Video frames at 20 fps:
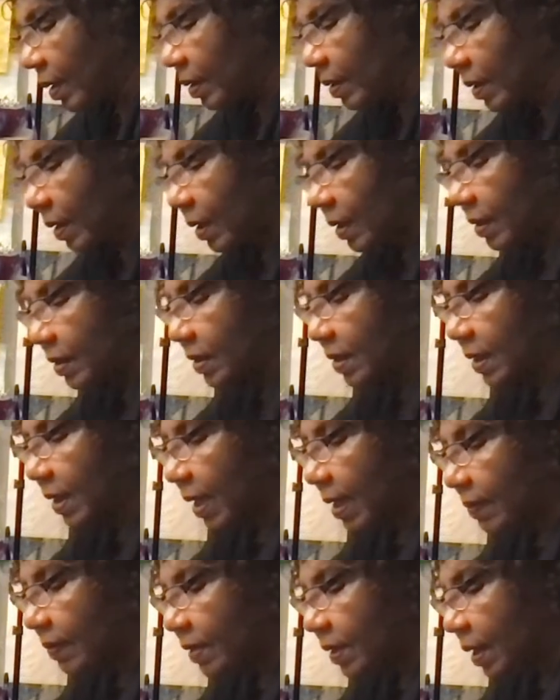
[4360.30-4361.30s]
that it
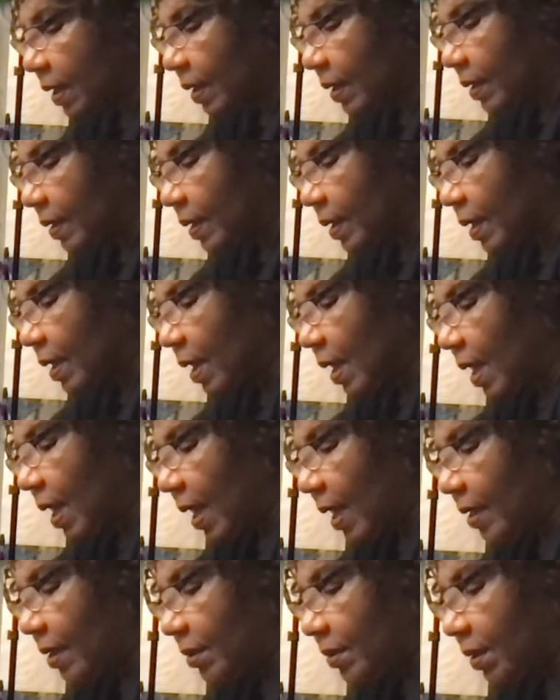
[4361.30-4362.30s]
snaps on.
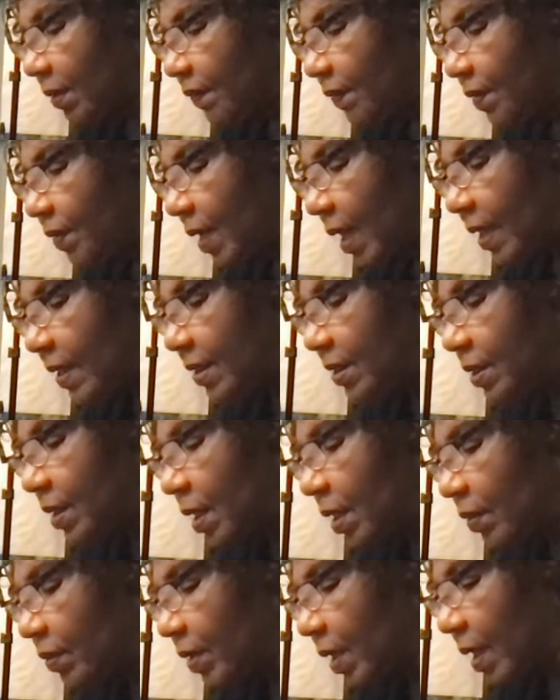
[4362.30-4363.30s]
I don't know if you guys
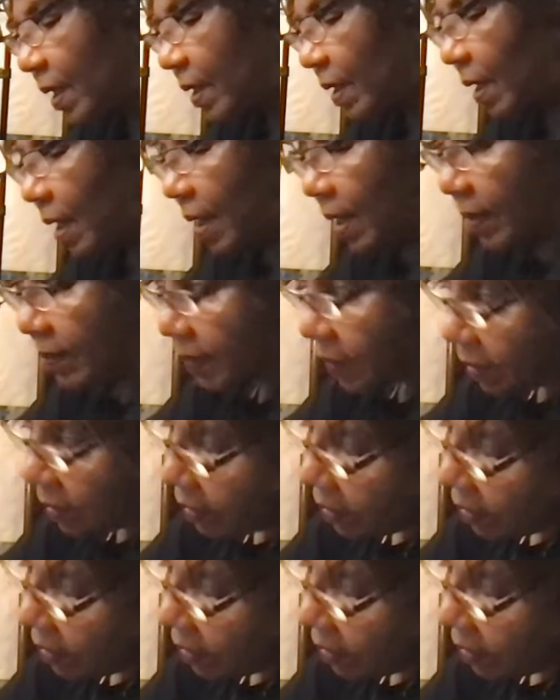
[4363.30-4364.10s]
know that I'm